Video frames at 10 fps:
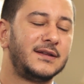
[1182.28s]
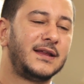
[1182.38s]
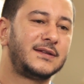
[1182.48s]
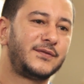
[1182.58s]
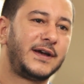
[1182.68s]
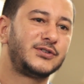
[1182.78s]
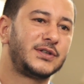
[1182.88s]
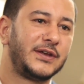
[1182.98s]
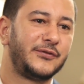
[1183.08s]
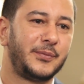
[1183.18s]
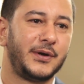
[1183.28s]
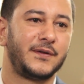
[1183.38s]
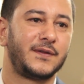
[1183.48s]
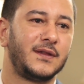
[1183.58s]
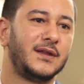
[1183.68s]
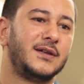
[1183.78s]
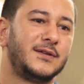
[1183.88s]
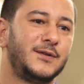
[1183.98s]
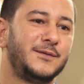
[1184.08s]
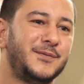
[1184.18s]
Does fashion give birth
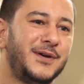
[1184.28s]
to